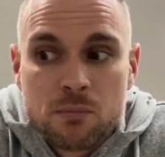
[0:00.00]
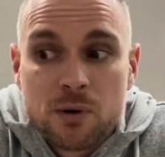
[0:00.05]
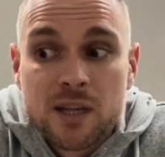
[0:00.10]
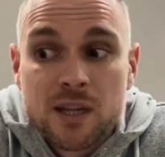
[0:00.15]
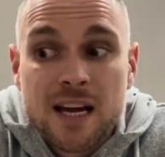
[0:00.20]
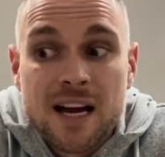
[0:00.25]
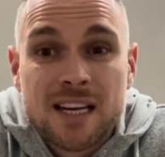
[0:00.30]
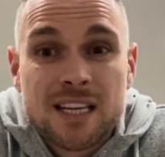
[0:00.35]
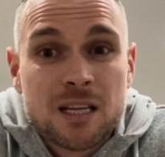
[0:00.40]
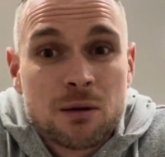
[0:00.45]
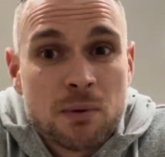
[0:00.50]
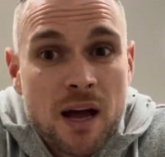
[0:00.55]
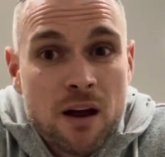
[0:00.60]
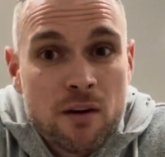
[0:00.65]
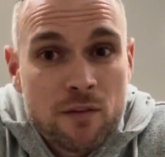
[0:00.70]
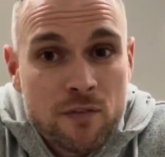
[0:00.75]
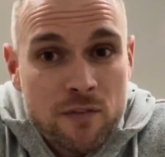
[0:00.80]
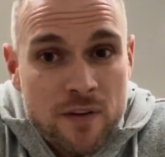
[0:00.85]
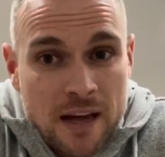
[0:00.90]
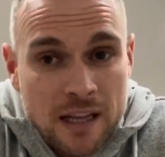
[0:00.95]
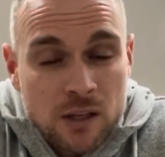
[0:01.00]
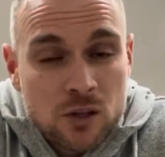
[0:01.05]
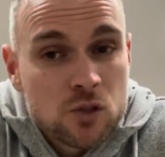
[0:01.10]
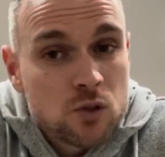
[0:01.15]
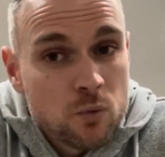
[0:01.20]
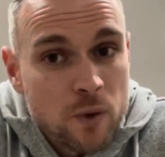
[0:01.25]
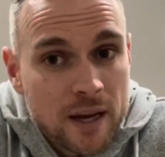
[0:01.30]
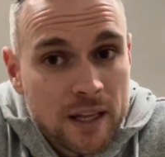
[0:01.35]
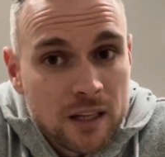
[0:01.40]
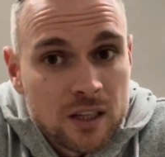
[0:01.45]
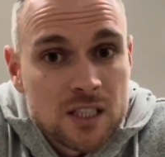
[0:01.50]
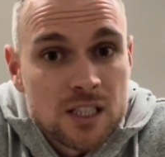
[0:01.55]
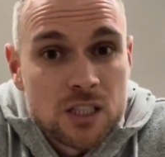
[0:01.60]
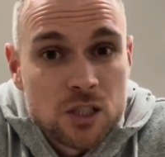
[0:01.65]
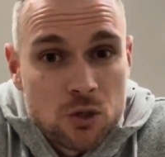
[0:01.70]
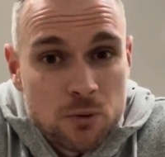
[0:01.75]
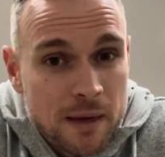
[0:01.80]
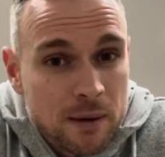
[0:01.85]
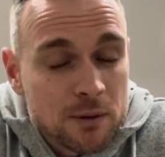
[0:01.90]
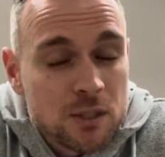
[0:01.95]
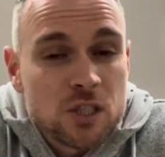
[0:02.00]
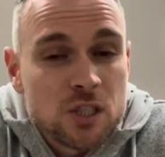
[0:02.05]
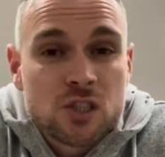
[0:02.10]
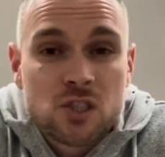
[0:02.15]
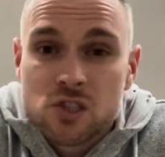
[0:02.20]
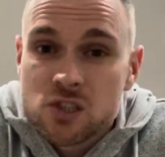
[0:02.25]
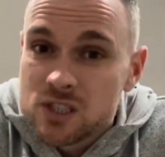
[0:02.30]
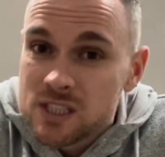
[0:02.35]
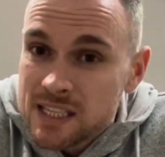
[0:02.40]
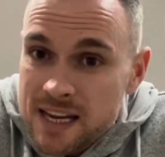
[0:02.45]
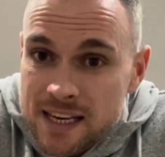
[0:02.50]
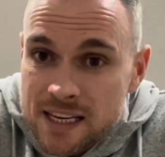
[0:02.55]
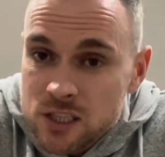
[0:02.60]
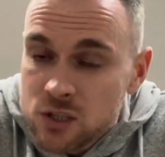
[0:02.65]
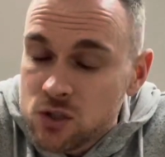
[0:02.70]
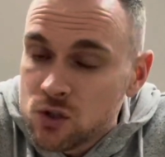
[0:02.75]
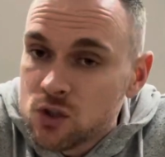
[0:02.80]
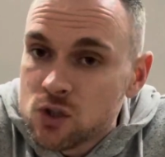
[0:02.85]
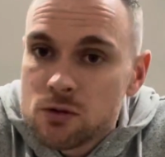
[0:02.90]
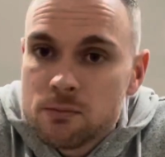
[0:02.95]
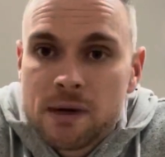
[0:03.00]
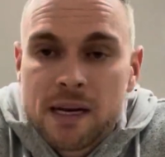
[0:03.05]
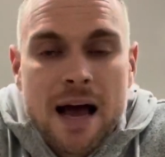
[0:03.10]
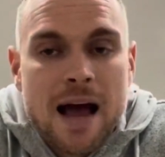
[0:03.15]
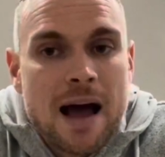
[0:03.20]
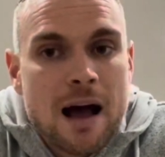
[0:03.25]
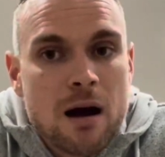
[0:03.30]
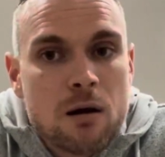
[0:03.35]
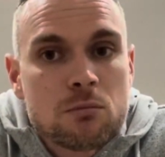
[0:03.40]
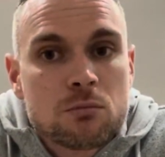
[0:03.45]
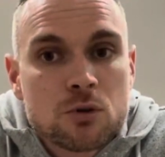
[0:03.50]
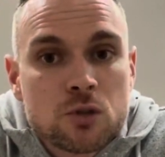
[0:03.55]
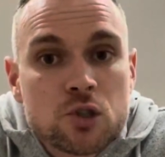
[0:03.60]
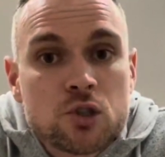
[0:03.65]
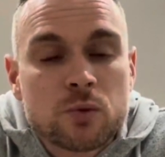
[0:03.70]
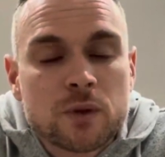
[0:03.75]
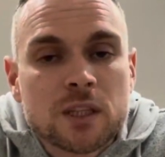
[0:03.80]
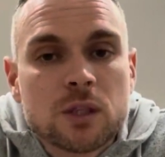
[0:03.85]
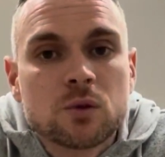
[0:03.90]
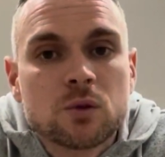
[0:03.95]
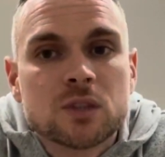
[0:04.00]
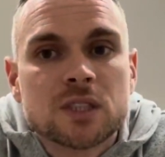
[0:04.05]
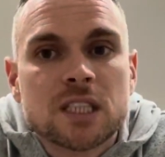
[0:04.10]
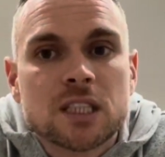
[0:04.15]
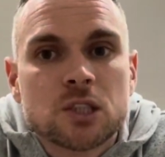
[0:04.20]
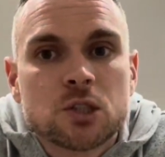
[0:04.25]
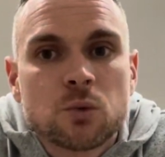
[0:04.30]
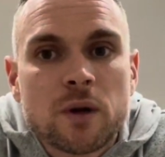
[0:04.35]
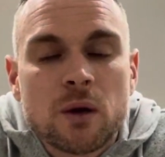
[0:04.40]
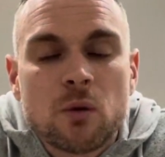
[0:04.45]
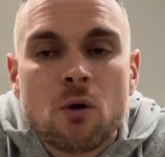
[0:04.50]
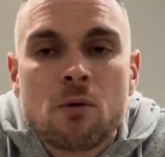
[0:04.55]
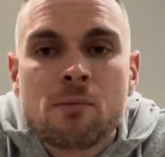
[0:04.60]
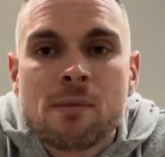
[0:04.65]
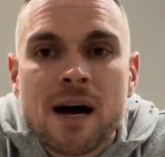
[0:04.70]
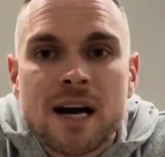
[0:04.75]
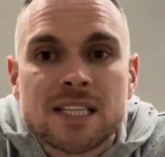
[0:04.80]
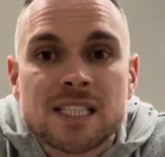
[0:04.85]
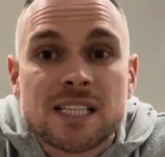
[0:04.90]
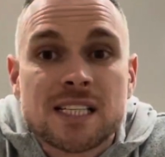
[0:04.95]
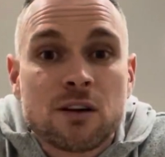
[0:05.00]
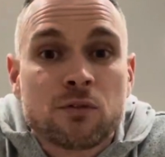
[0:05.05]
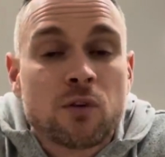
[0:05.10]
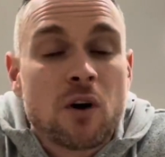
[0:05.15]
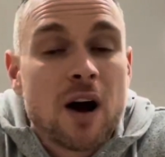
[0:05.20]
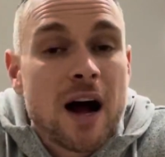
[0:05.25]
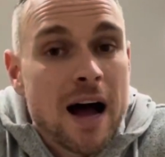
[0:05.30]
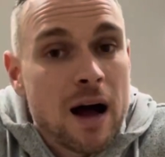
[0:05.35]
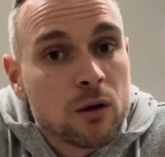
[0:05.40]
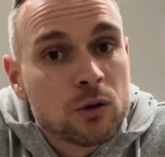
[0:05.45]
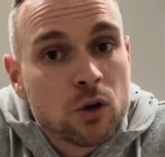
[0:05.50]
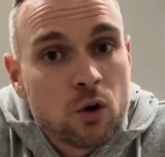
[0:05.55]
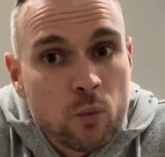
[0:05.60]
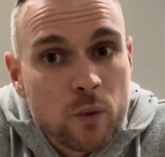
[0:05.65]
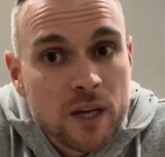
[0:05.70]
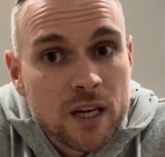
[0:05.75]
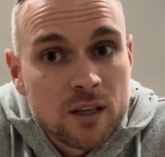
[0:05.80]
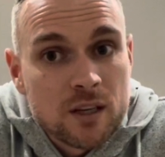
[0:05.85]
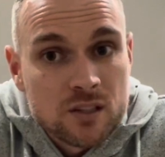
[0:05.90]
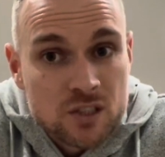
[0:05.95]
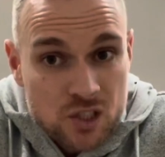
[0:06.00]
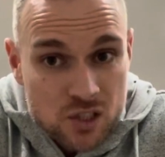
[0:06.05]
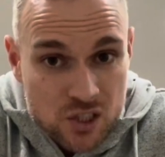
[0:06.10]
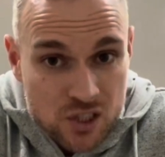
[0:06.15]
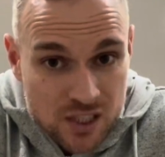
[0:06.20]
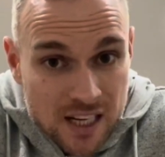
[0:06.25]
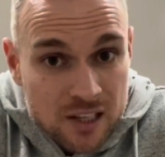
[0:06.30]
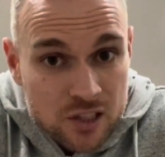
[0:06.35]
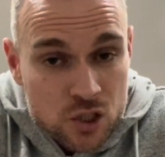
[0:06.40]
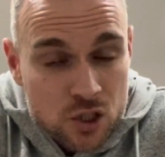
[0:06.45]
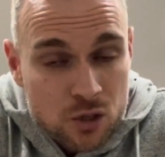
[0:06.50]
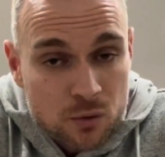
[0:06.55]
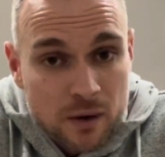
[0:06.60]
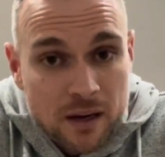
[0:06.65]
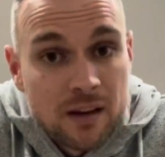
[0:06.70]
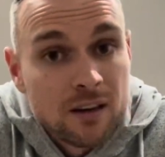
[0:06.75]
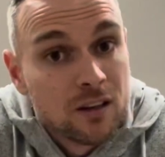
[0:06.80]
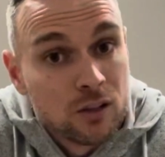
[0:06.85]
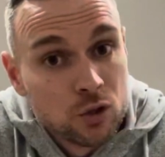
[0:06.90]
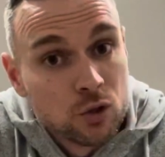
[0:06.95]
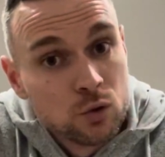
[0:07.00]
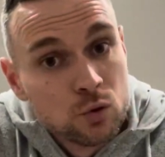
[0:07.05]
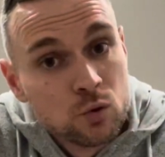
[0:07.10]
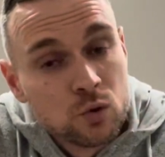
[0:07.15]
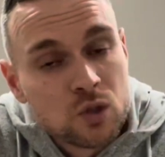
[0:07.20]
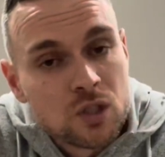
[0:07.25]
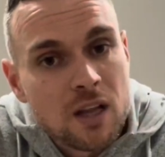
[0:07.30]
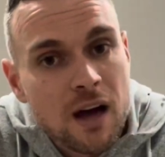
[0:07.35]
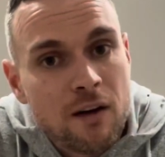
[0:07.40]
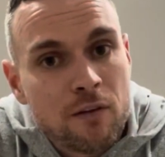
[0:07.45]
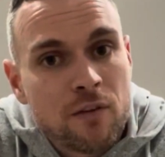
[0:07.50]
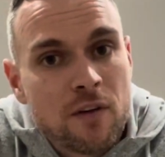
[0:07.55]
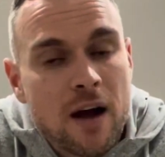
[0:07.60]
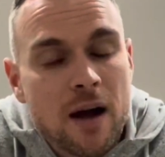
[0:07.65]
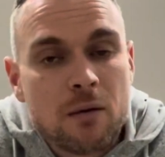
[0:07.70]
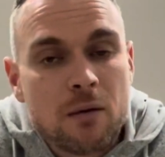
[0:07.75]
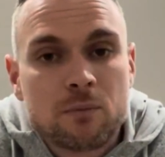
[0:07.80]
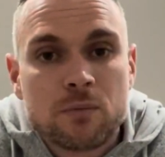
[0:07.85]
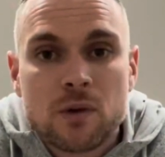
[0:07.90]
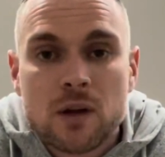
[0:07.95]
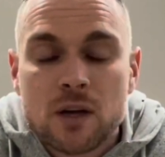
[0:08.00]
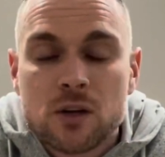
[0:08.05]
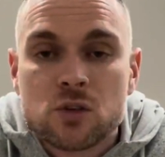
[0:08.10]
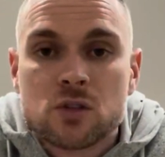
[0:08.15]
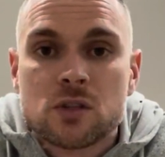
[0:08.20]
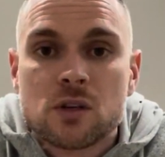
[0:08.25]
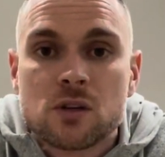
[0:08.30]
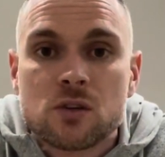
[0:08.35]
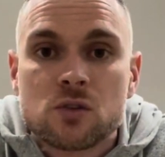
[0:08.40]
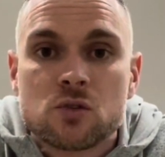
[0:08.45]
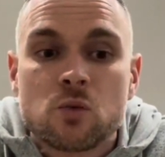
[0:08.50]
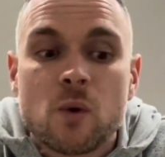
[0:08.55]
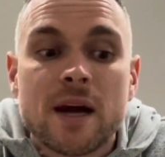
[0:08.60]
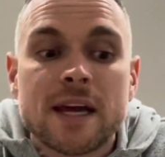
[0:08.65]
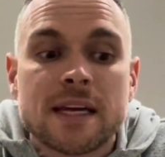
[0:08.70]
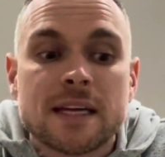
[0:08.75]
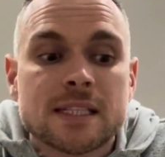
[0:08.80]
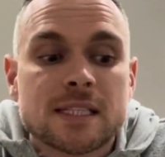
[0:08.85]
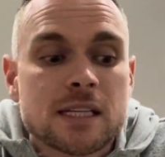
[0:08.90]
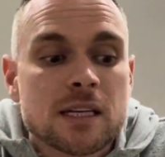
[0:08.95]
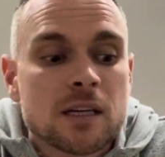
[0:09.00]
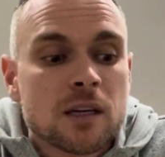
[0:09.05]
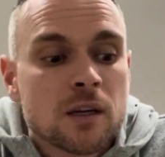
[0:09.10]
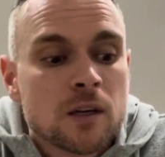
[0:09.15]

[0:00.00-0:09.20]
But the idea behind fat loss or weight loss is to be able to sustain it. So it doesn't matter how much we lose each week. What matters is for how long we can stick to it and lose that fat and weight.